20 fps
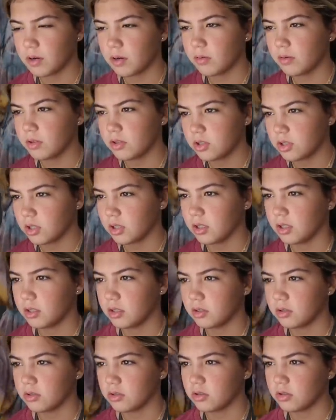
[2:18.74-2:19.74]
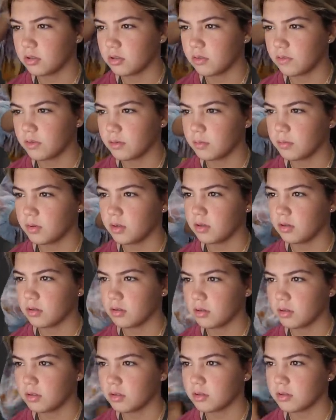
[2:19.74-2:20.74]
probably changed if I'm being
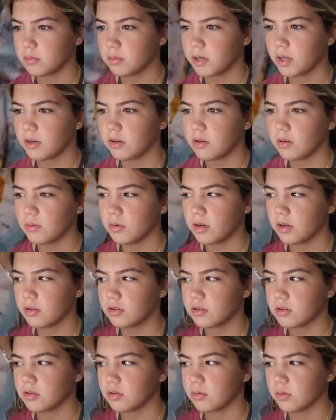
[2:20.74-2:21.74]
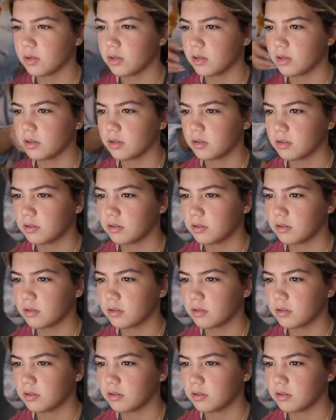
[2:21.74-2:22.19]
honest. But I don't know what else to wear.